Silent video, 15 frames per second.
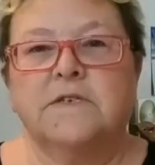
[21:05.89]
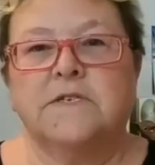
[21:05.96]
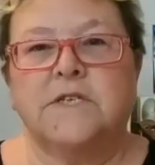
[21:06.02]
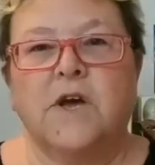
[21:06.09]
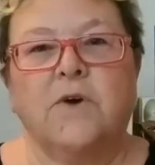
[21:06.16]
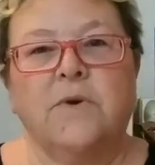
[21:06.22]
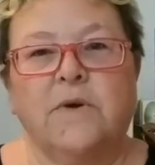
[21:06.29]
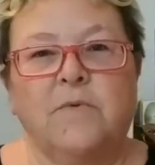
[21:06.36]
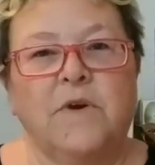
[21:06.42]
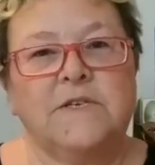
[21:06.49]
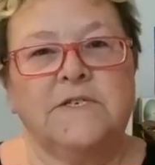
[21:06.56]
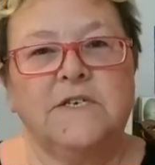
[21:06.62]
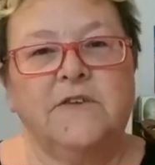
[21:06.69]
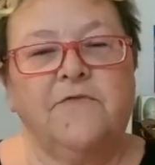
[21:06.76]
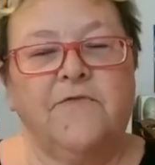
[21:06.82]
So it
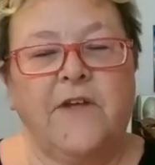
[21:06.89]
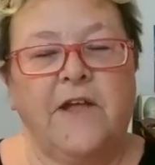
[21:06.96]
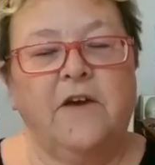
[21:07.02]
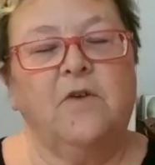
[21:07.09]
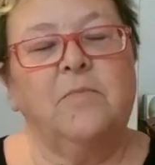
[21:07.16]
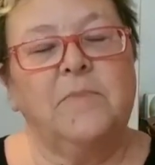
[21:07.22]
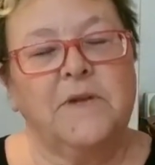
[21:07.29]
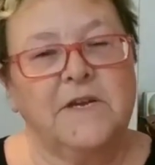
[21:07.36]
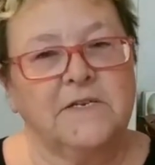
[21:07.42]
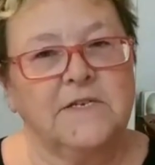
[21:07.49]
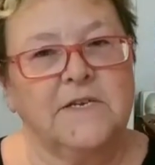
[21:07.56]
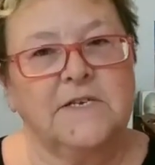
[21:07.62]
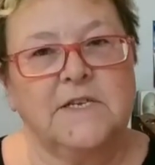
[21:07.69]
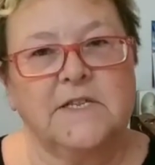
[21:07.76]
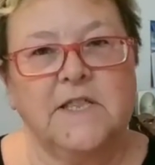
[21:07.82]
wasn't a fail
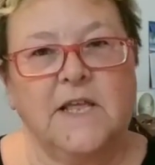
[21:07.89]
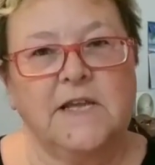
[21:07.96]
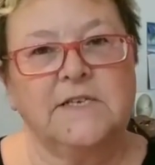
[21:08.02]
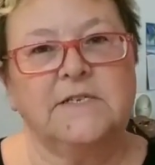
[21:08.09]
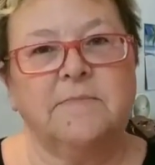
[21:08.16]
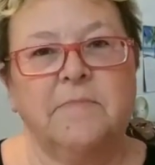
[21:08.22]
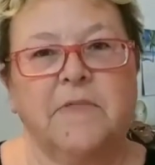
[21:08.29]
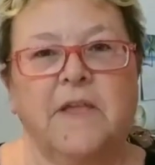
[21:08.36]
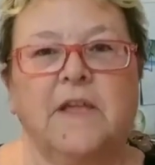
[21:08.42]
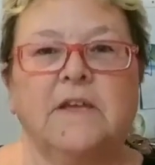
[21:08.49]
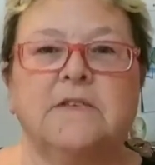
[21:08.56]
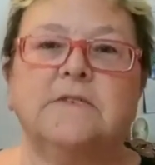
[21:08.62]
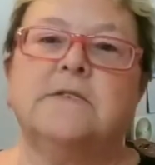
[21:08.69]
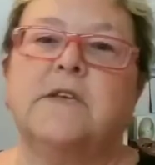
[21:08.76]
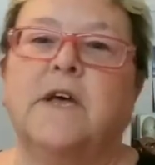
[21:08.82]
because I did like some
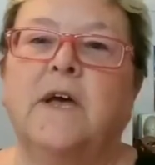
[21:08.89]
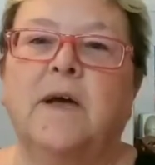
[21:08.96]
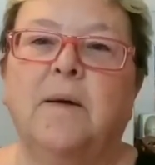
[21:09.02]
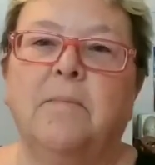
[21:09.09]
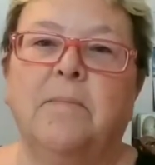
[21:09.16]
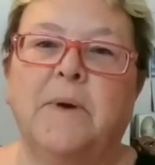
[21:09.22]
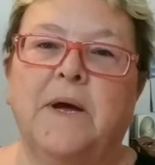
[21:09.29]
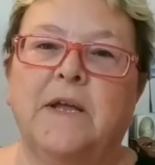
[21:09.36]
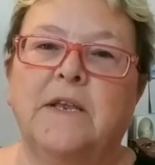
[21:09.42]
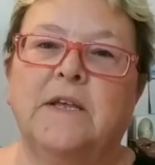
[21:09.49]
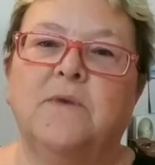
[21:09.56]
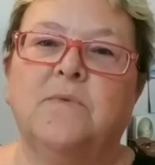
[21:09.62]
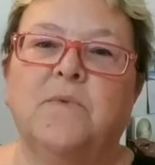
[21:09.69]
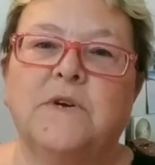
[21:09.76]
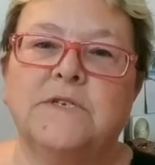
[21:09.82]
things, but
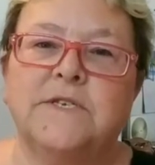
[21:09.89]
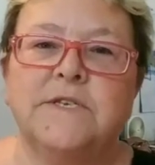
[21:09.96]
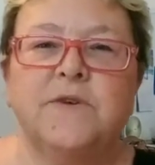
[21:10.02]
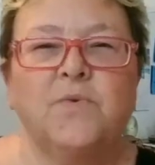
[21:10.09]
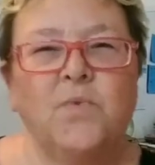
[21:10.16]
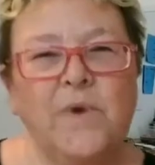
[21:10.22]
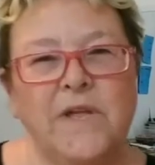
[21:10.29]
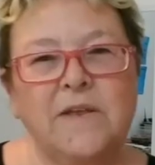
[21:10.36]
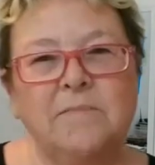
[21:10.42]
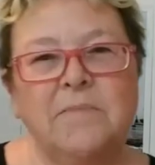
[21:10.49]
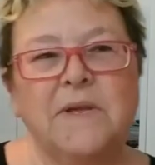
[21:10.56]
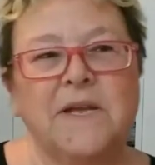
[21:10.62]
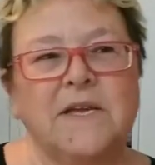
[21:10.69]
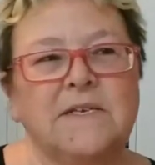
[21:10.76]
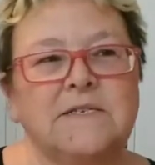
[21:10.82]
it wasn't a win
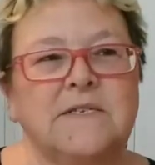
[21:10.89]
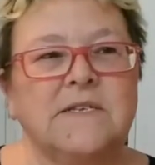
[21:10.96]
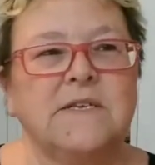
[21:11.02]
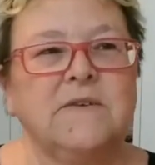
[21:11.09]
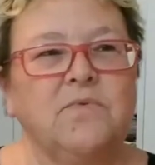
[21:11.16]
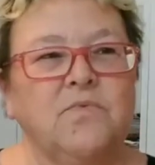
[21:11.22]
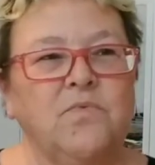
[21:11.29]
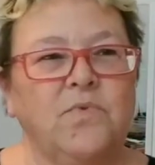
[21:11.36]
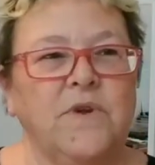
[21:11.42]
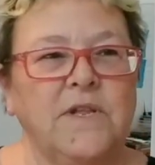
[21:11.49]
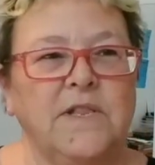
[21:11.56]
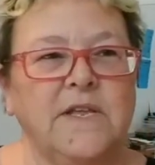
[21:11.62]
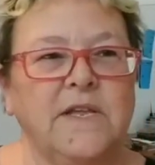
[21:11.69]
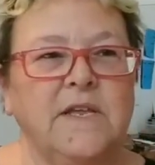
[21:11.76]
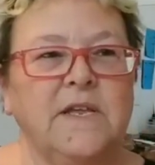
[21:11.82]
because it
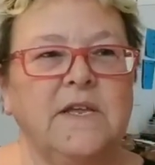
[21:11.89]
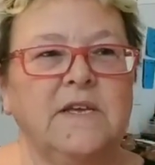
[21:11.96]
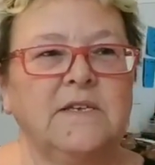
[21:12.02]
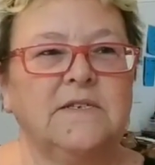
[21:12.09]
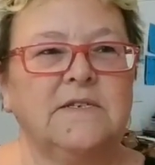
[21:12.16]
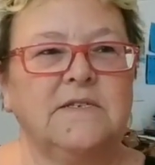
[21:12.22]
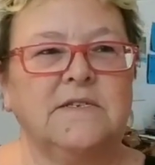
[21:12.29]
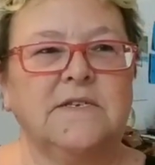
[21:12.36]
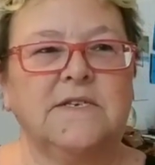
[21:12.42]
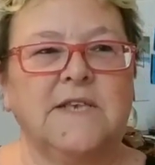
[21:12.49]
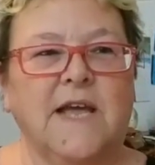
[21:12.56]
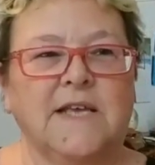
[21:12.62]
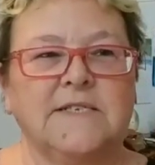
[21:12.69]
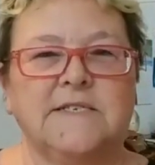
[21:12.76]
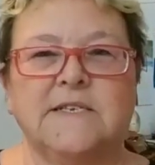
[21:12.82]
really did
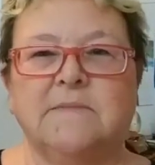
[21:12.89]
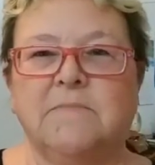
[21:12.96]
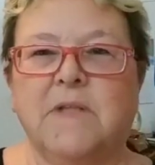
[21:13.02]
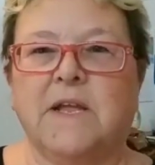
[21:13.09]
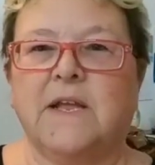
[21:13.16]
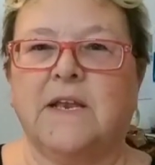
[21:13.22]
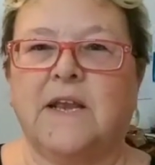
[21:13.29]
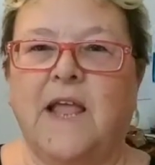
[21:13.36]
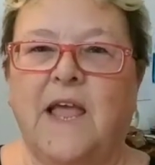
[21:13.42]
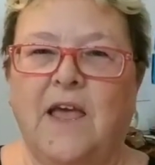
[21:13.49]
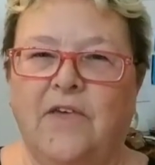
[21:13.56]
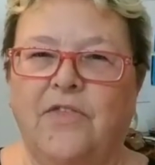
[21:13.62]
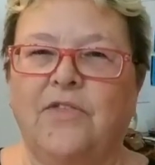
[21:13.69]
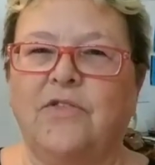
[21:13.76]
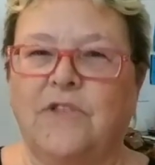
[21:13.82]
not seem like an
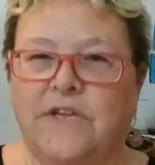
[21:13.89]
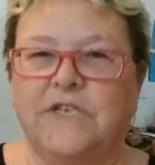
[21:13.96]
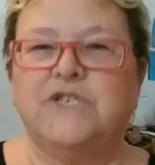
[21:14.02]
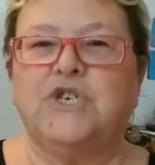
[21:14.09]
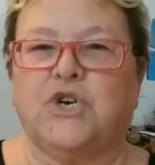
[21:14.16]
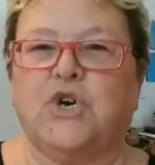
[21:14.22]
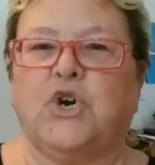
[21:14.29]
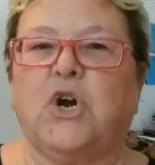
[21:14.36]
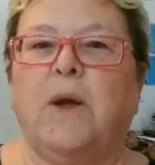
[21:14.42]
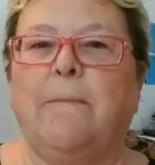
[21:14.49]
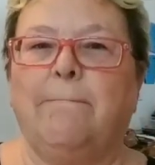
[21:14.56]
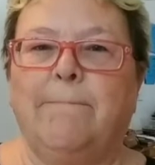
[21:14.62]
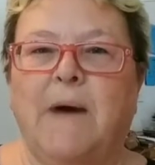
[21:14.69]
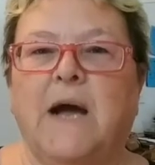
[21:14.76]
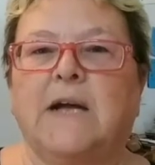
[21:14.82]
athleisure
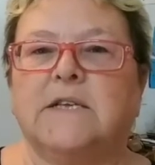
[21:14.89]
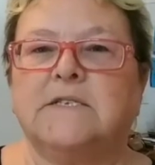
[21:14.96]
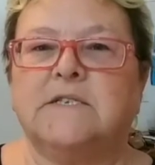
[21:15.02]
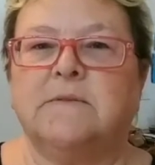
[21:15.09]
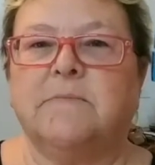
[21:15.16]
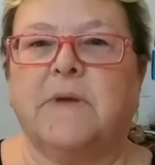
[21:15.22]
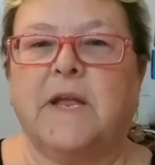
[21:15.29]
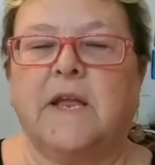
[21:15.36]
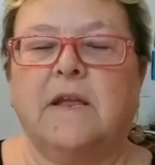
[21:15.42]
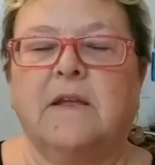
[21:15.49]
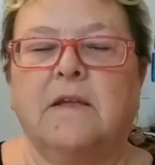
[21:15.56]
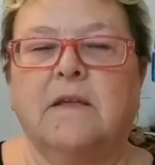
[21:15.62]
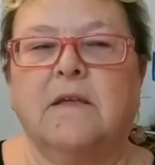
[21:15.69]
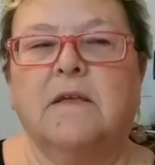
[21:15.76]
box to me.